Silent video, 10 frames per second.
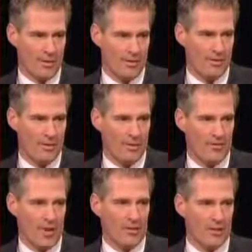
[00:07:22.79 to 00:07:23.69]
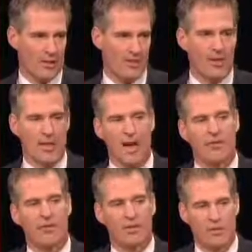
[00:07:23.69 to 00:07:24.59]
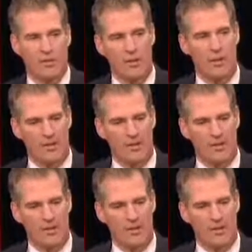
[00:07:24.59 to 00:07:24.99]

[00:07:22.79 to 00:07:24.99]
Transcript: issue, the fact that there'll be an artificial,